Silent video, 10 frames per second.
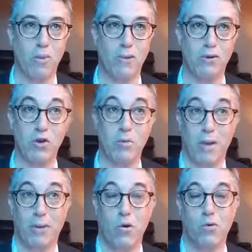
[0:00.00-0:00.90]
but you
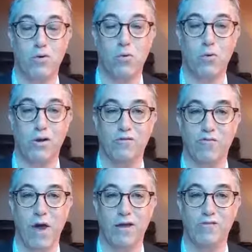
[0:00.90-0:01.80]
might be only ordering
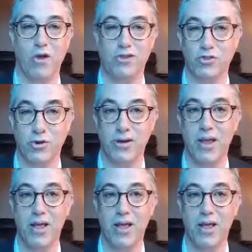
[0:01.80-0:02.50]
500.